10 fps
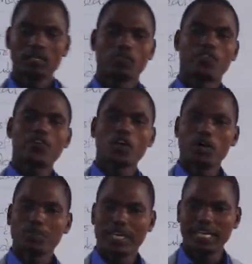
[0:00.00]

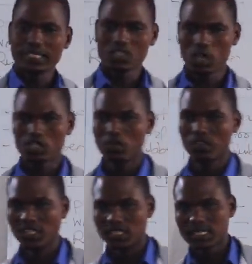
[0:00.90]
from the source of
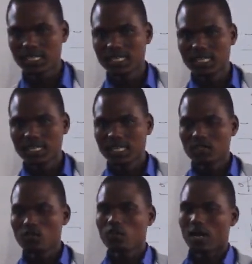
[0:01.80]
heat.
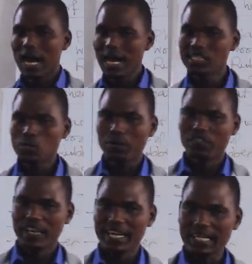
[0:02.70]
For us to
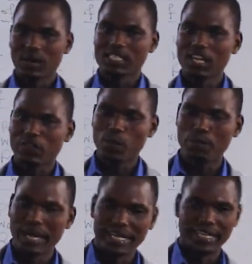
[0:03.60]
prevent ourselves from
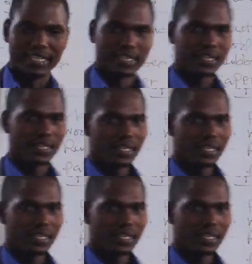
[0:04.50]
burning,